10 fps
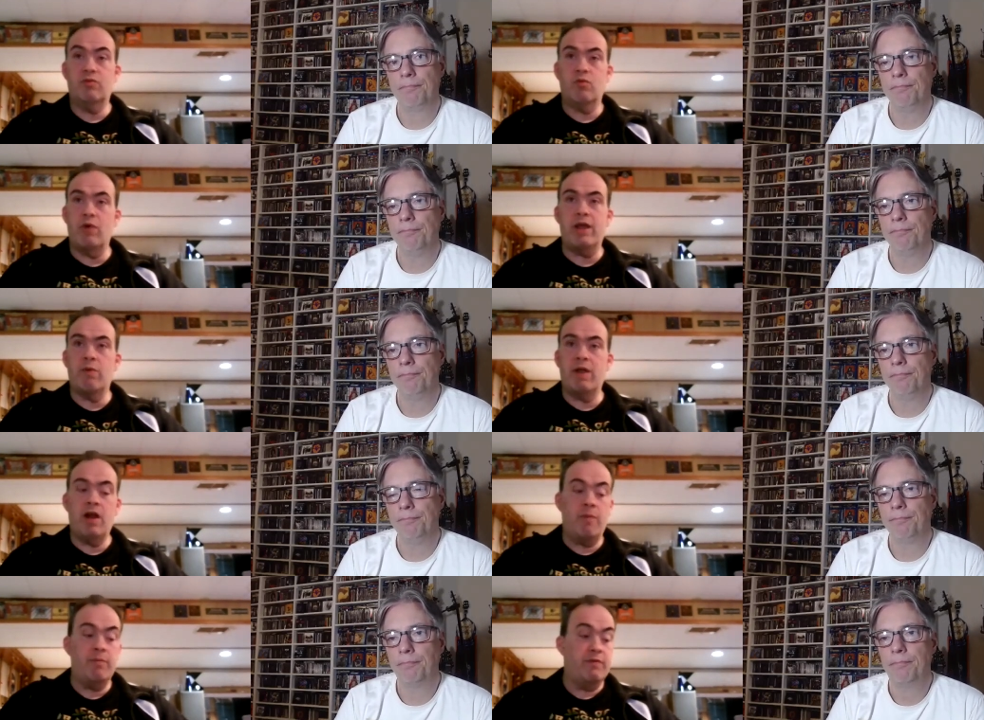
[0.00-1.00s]
Speaker 1: great, great
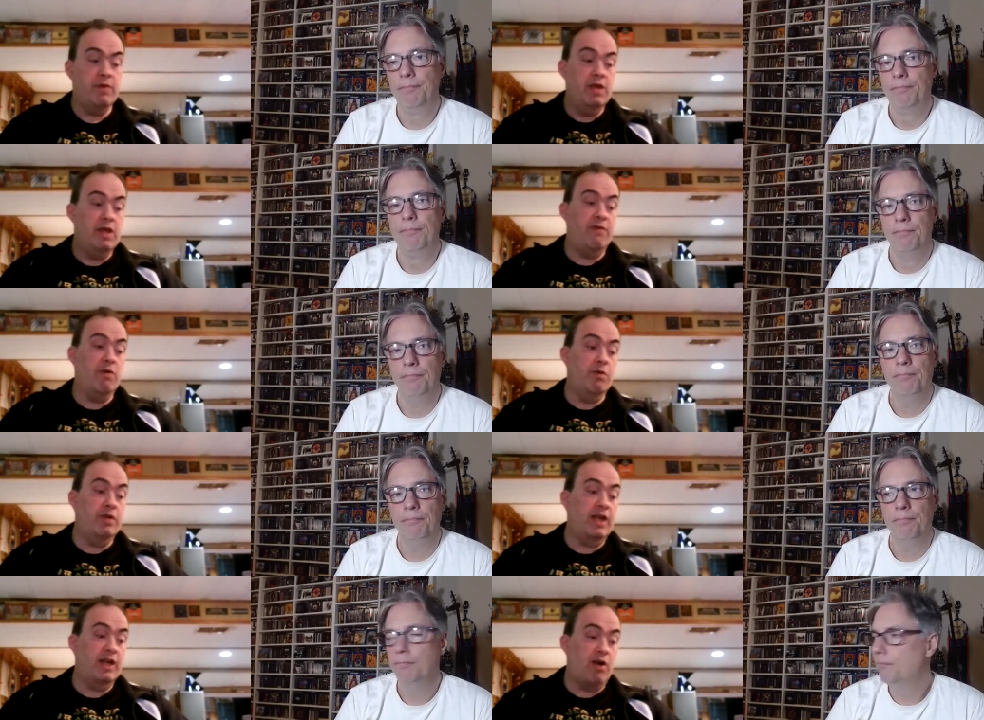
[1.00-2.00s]
album. If if you only
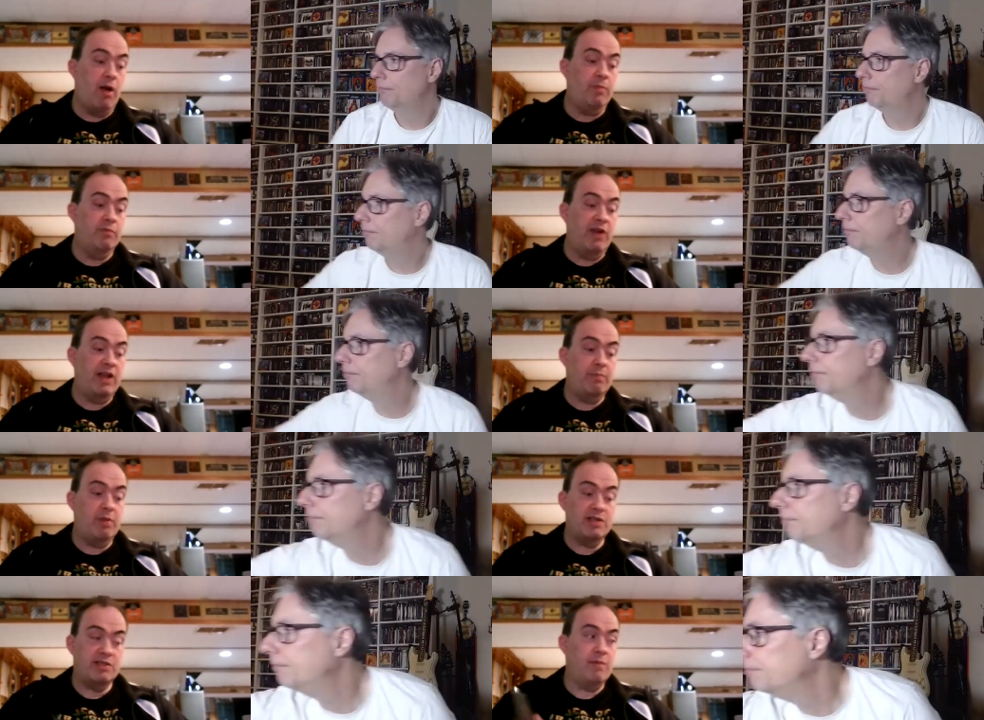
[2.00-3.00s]
get a couple Vanden
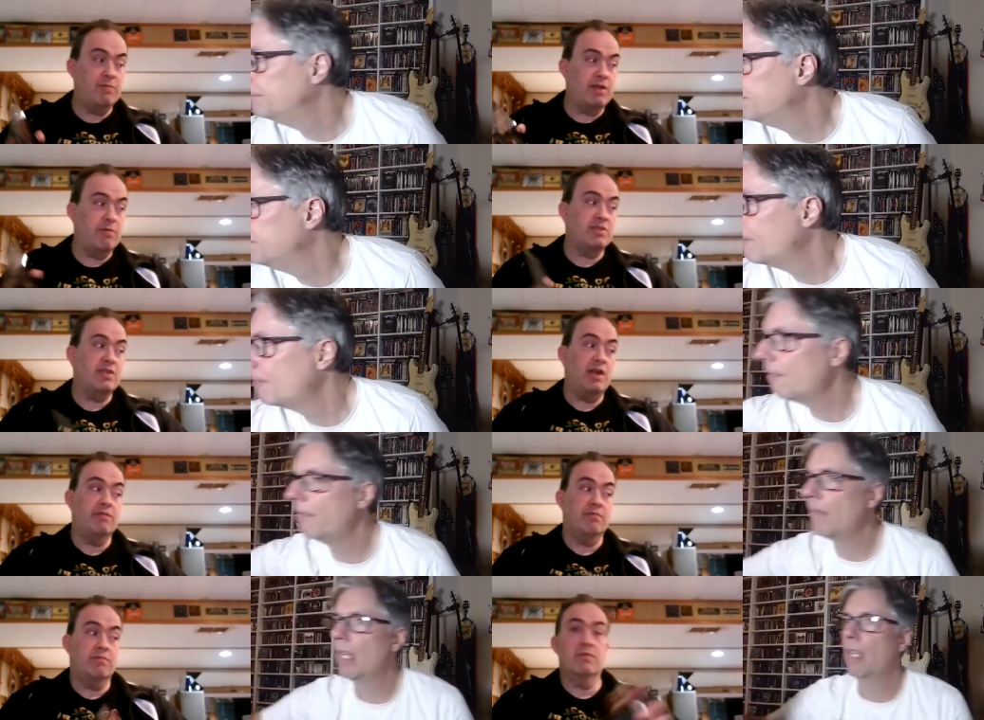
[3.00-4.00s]
Plas albums, I would say
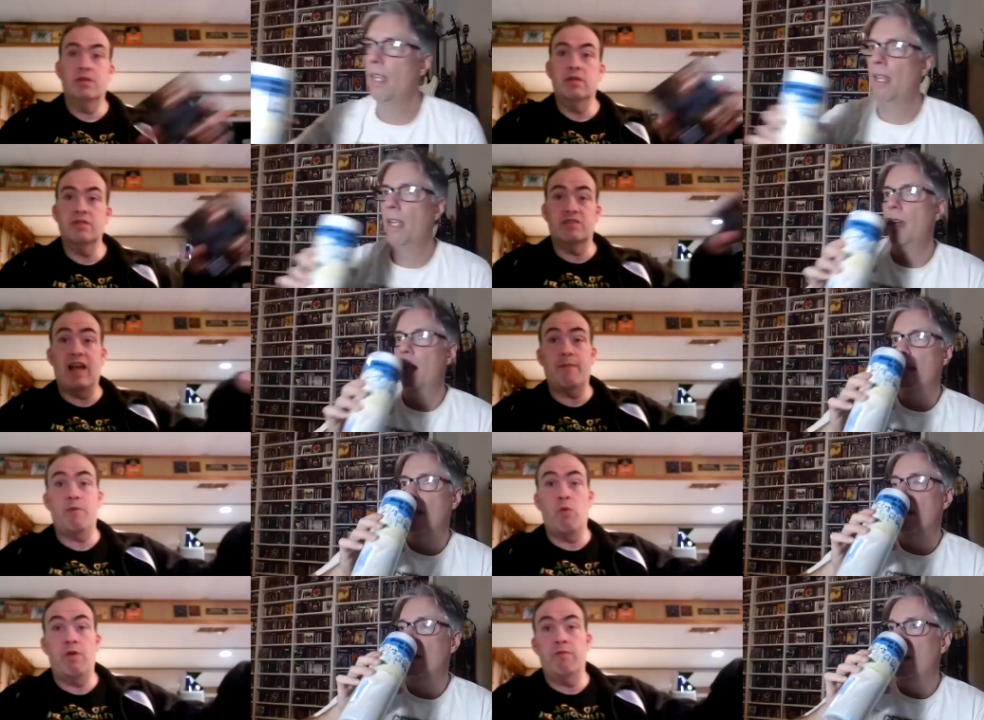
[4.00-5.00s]
this has got to be
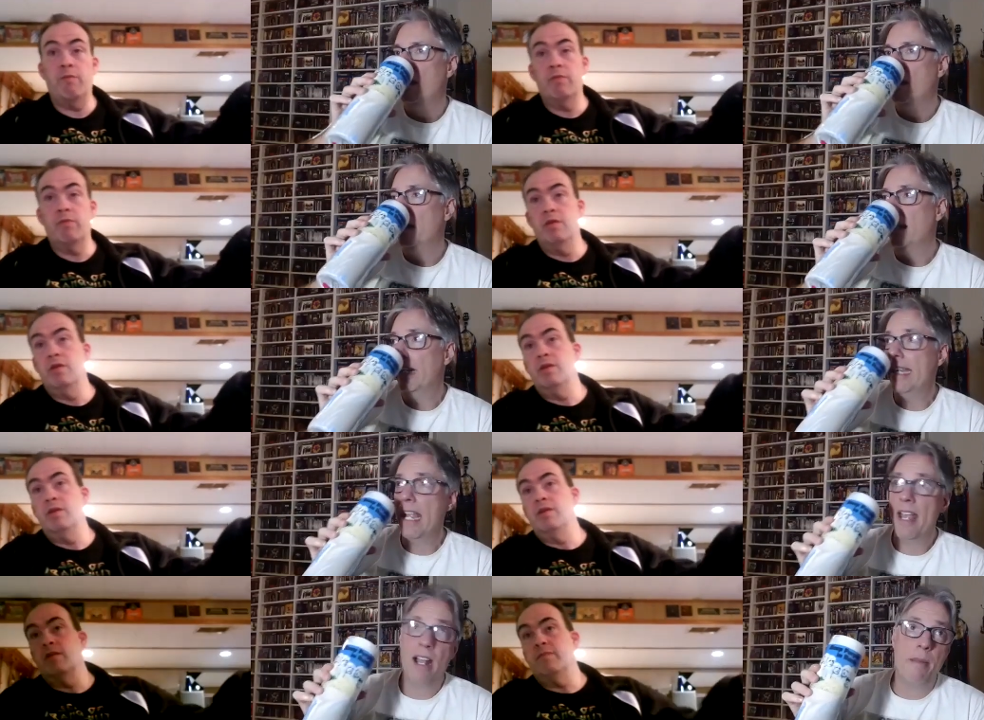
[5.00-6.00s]
one of them.
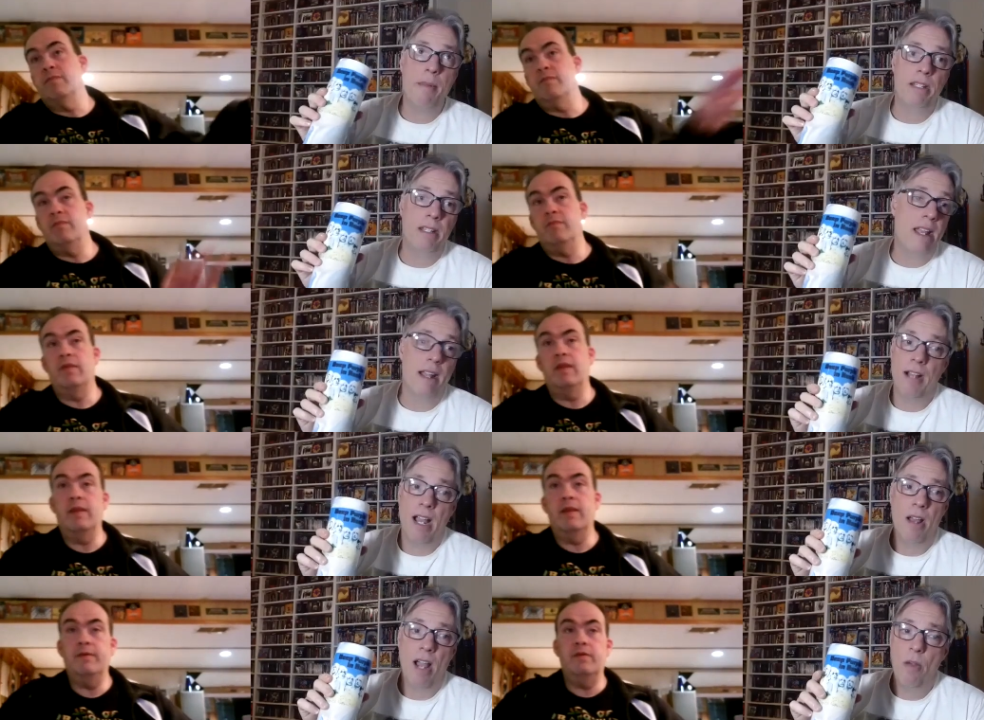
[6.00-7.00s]
Speaker 2: Yeah, I mean, yeah,
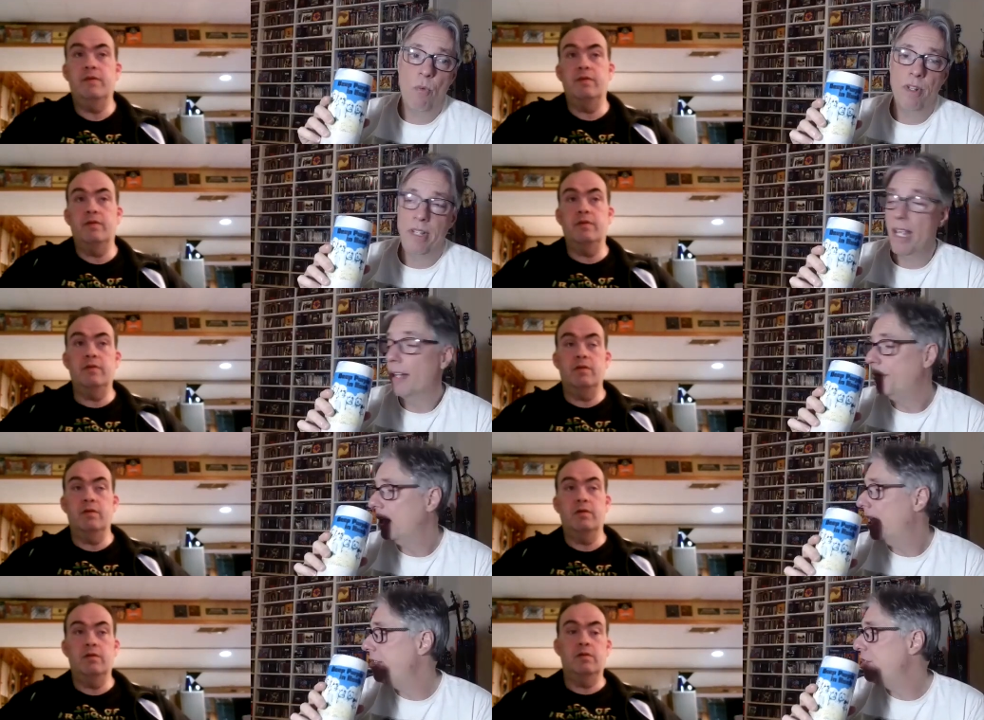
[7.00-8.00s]
I, I would, yeah,
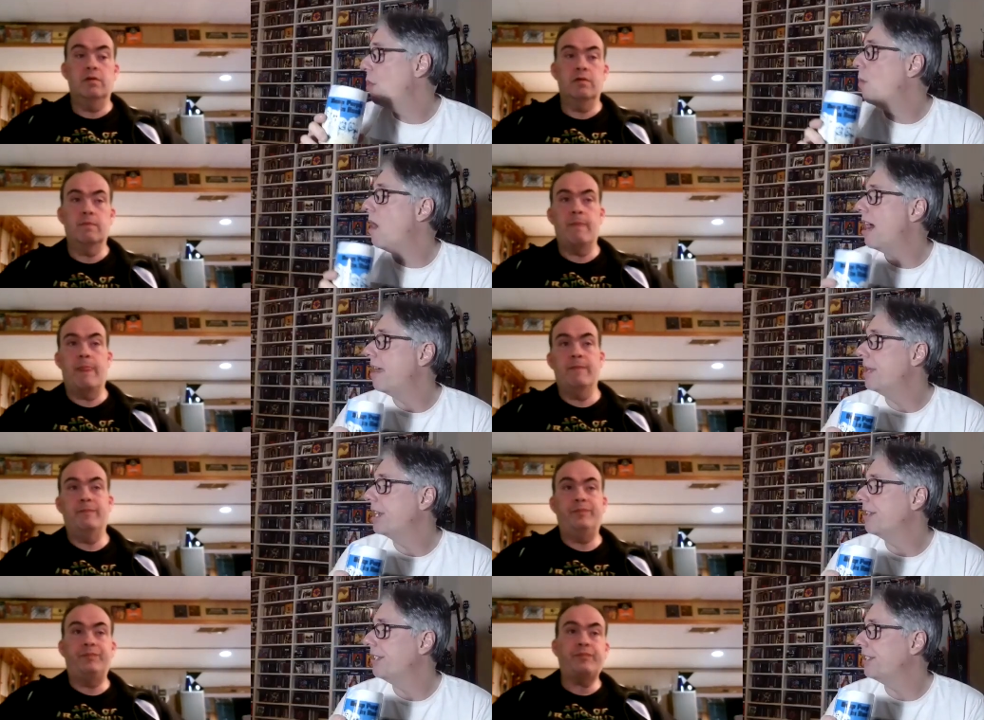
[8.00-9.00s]
and you know why?
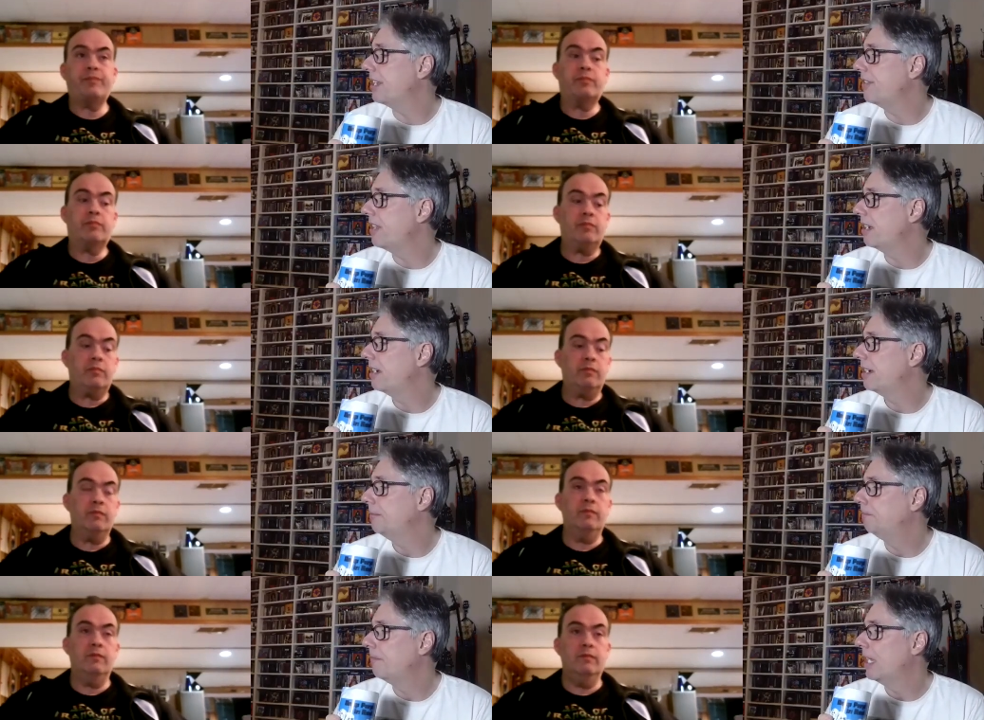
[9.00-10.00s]
Because I think
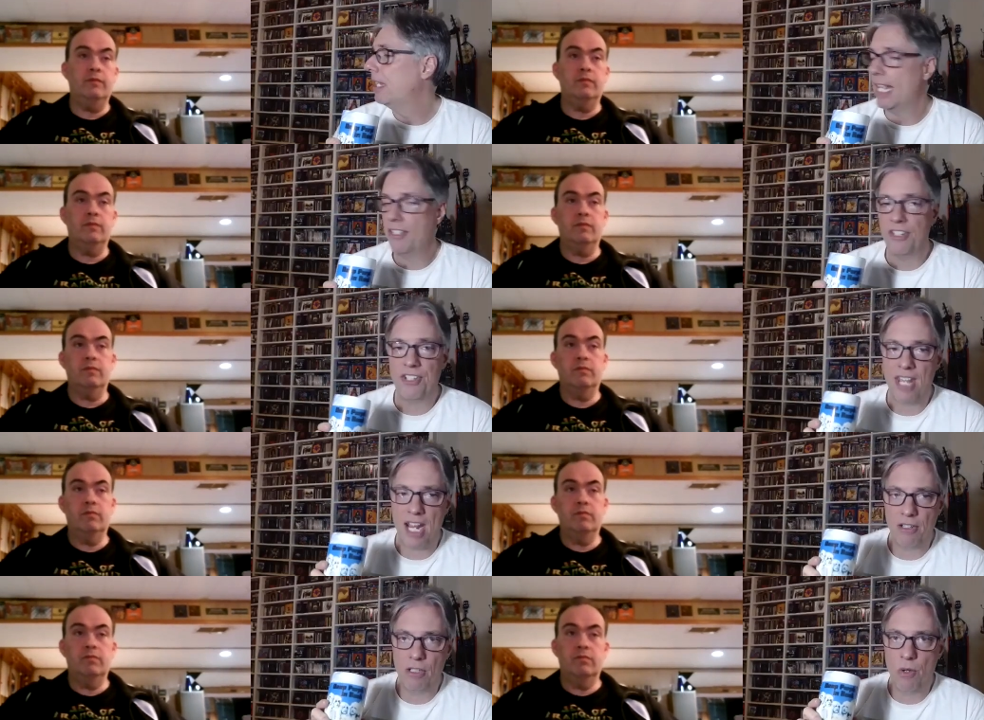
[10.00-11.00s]
that's a
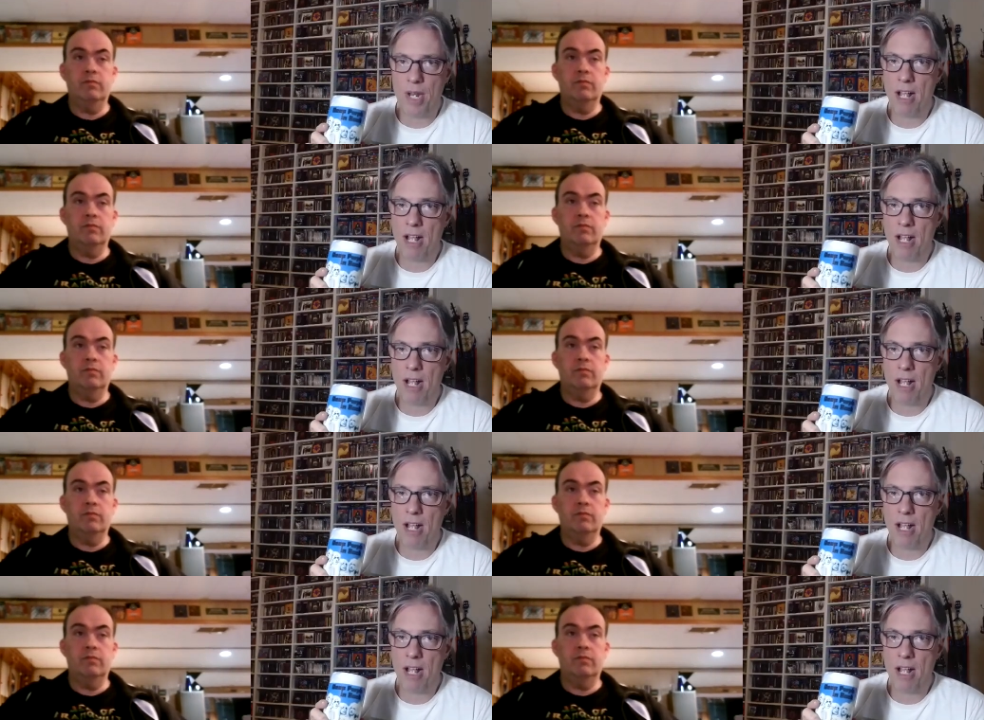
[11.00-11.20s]
standalone